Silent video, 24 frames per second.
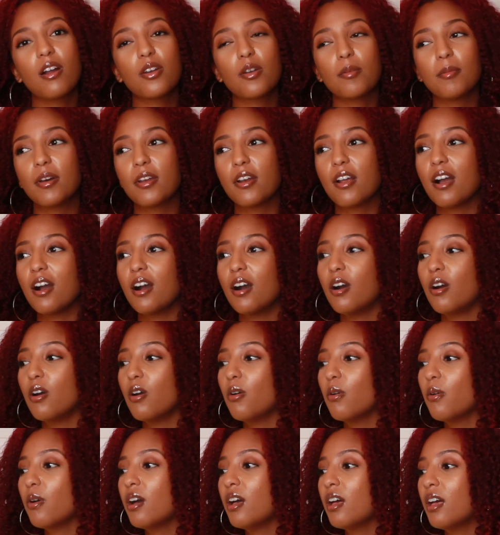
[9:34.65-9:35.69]
no matter
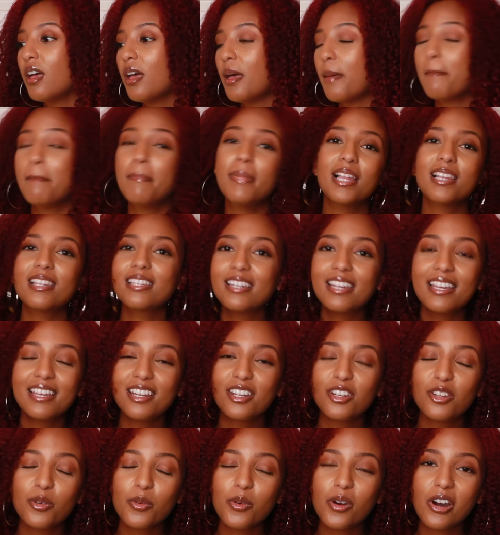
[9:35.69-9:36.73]
how
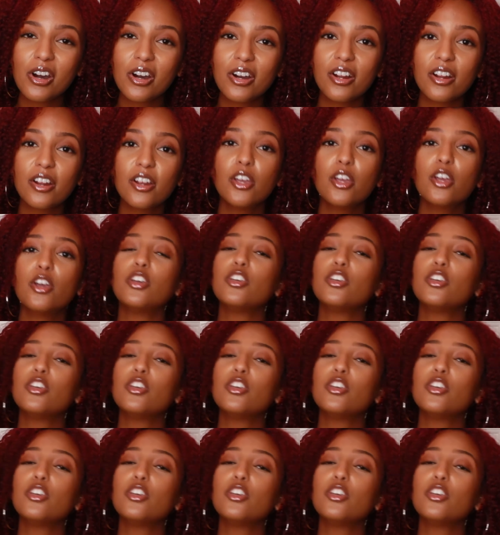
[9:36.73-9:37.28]
melanated you are,